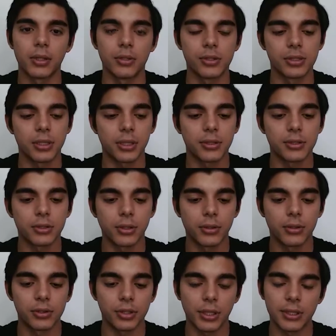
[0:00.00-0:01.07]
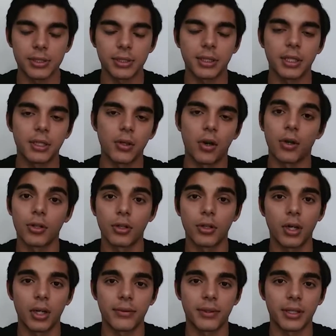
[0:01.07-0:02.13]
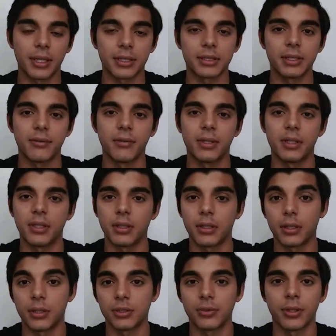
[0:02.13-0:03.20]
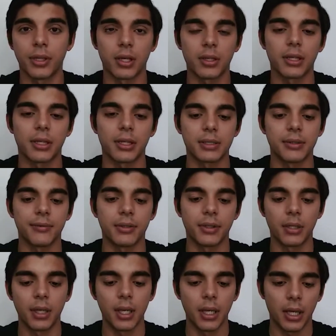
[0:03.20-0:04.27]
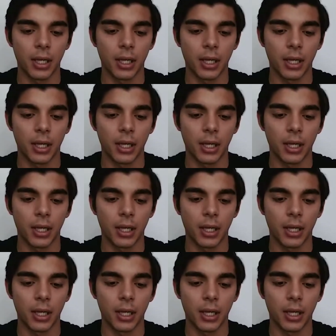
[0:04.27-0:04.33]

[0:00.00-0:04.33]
You just got to start translating all your offline activity into an online activity.